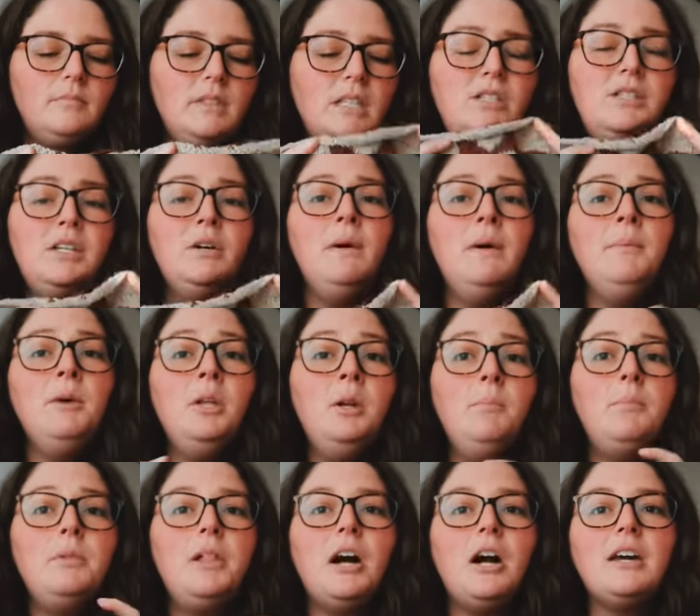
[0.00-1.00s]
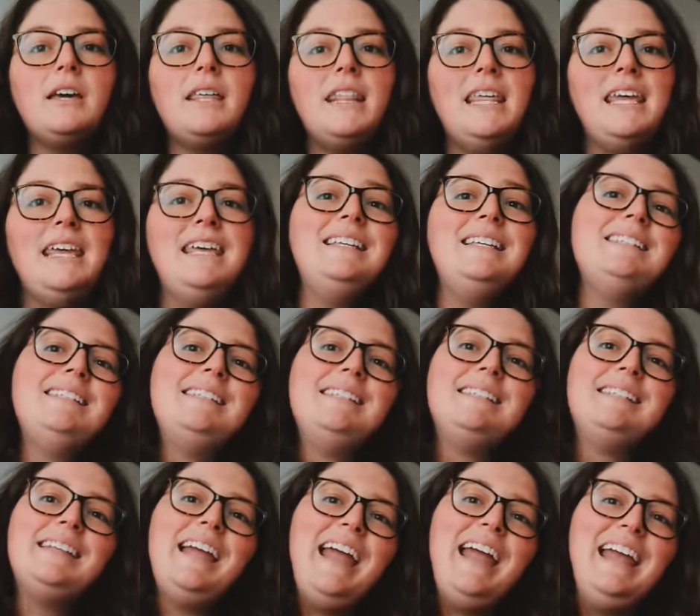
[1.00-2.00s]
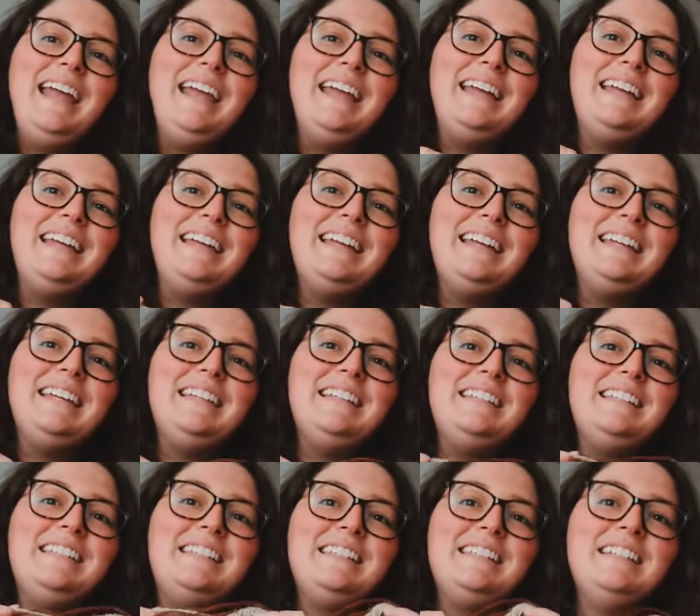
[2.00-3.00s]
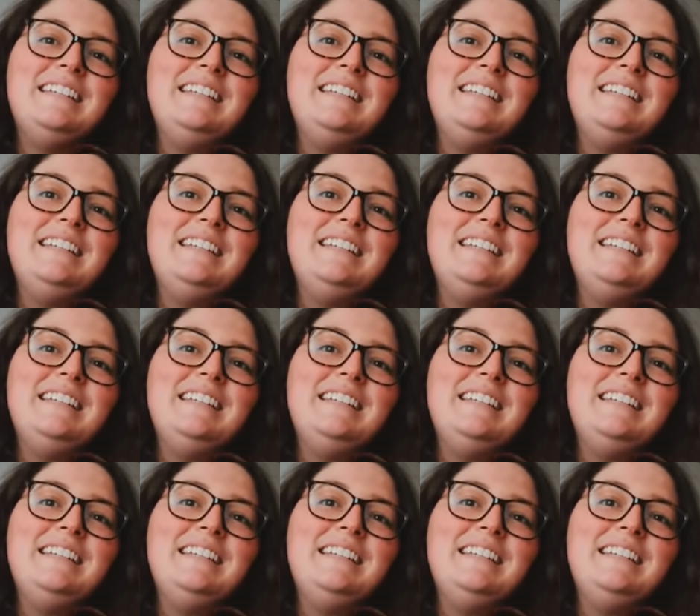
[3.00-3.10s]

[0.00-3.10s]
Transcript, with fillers: So I'm gonna block this, and